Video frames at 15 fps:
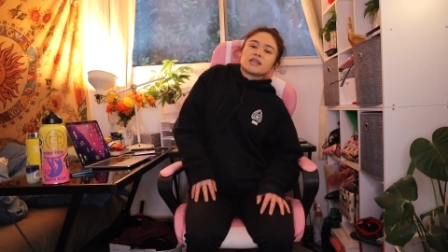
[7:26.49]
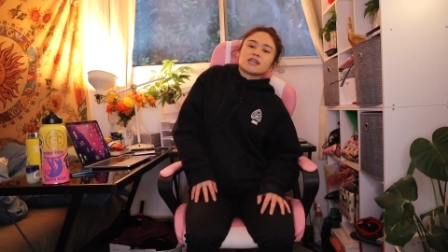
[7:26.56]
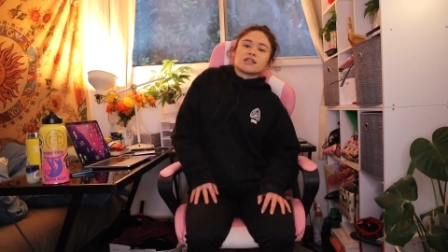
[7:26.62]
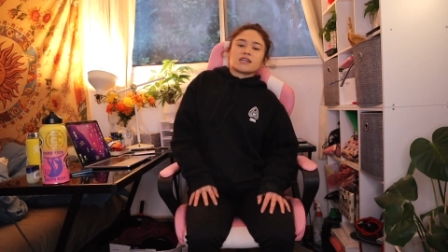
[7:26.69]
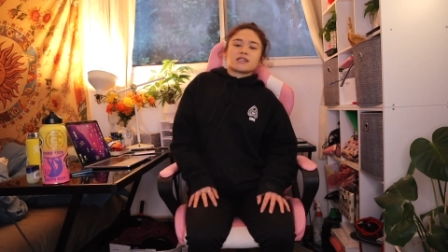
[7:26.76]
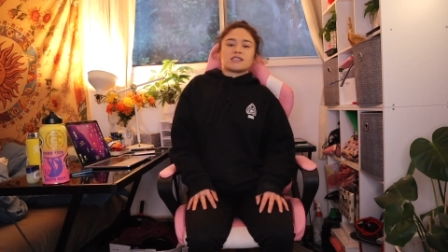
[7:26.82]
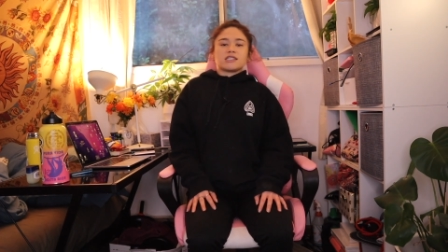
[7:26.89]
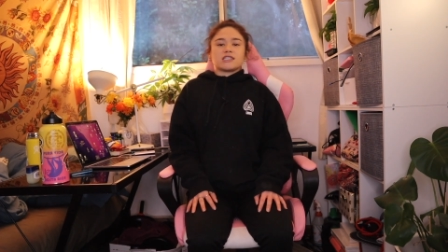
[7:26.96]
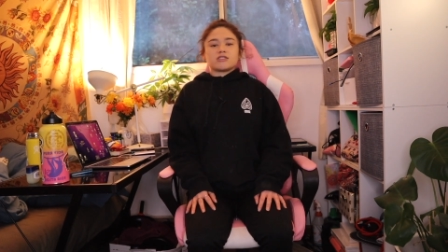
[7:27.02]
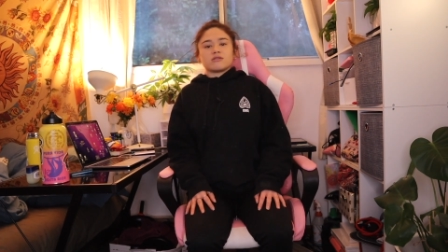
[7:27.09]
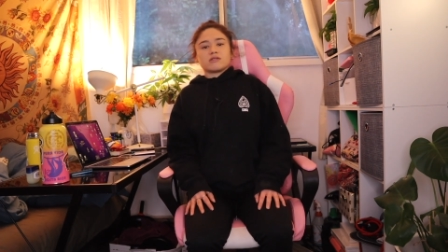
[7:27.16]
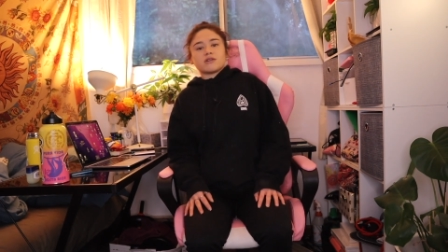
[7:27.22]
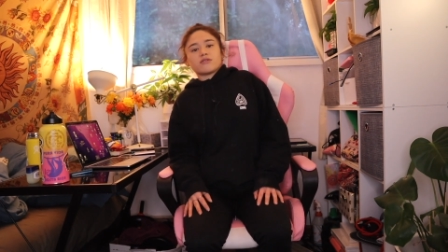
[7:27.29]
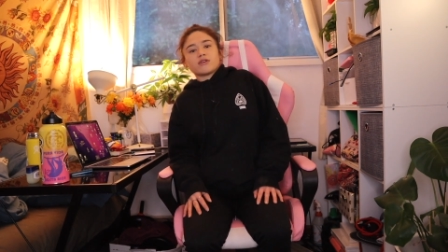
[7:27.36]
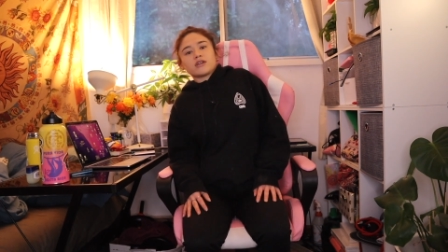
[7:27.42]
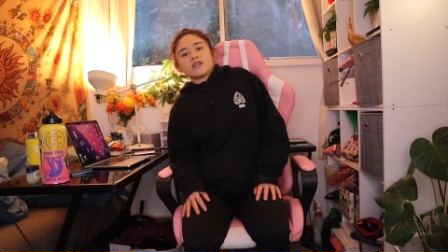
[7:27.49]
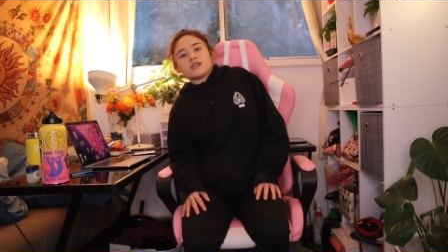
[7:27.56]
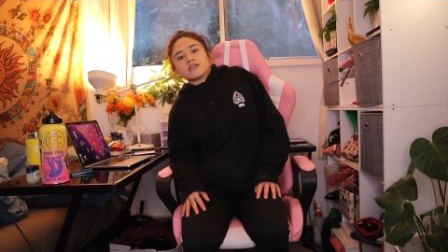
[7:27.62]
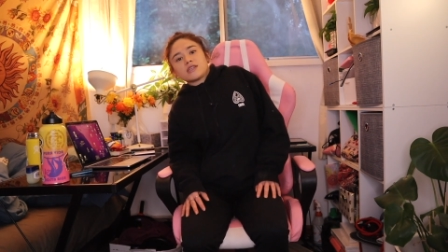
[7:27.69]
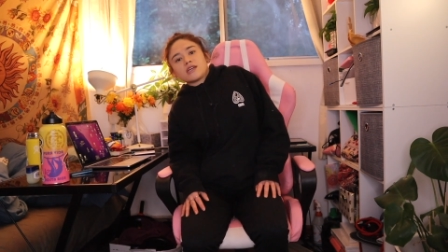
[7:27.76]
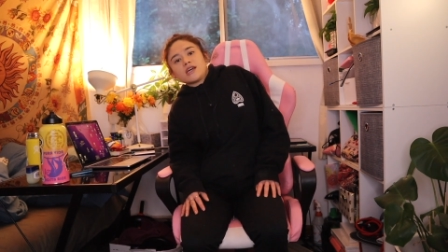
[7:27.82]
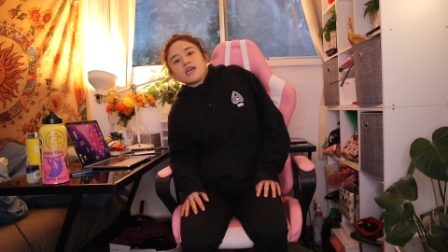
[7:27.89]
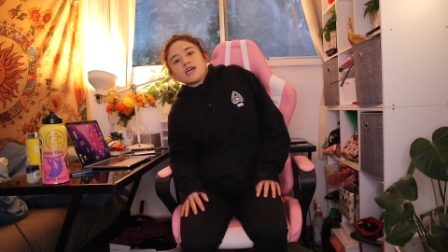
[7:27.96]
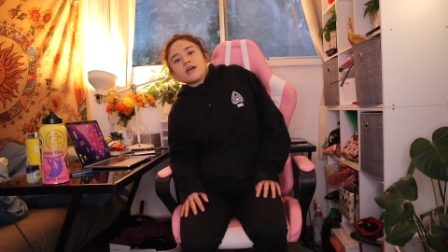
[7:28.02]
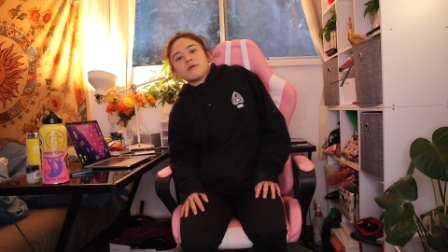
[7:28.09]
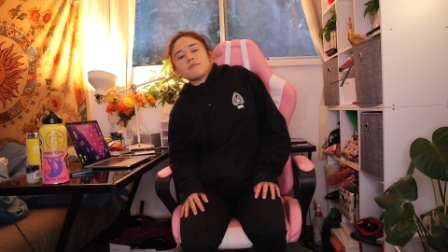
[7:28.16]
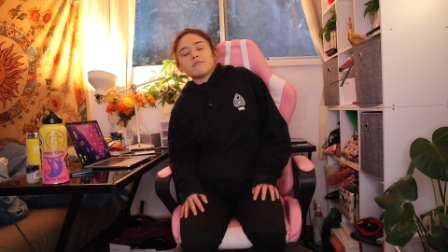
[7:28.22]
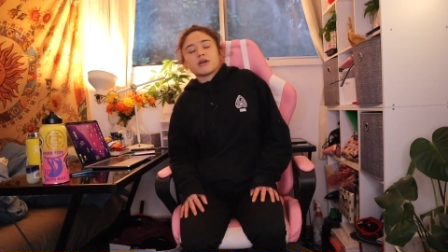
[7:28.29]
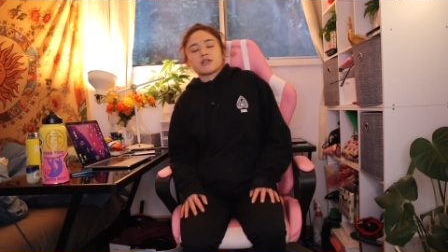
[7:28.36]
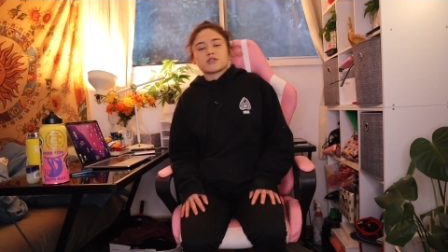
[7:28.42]
connecting to a different
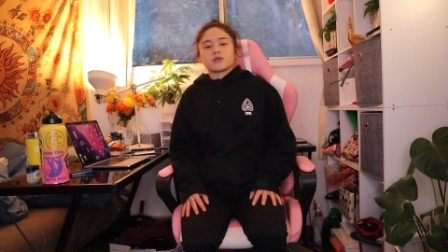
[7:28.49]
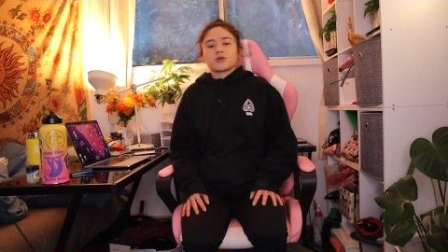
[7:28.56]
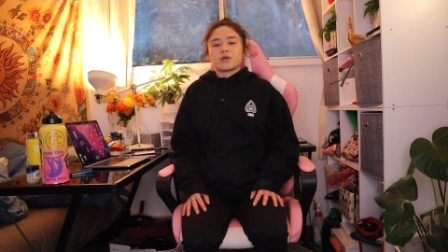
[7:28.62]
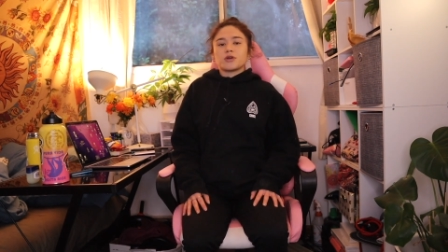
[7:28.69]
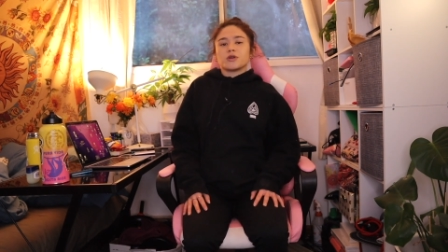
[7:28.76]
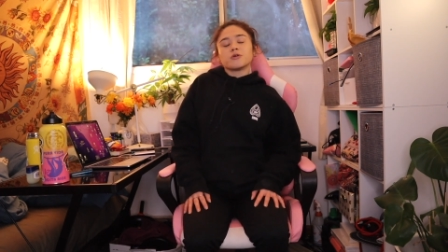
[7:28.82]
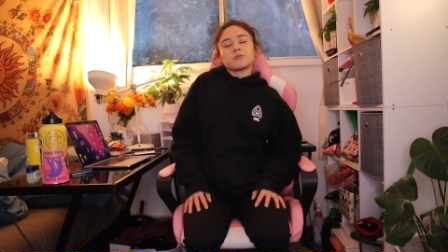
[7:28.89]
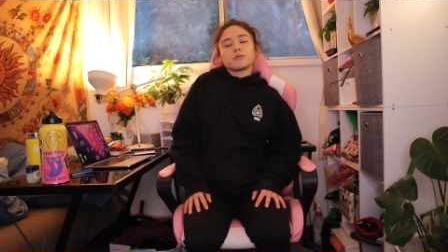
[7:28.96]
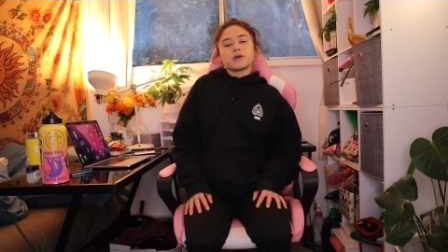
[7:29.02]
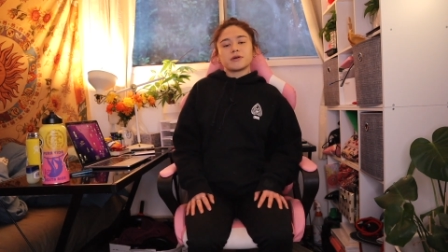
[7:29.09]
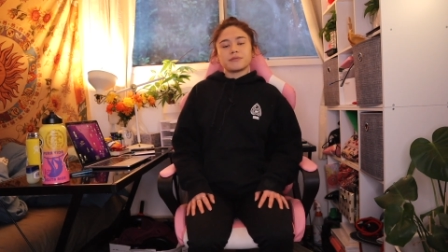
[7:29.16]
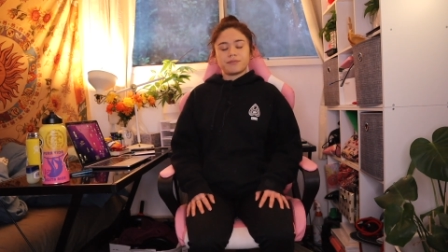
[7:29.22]
muscle group.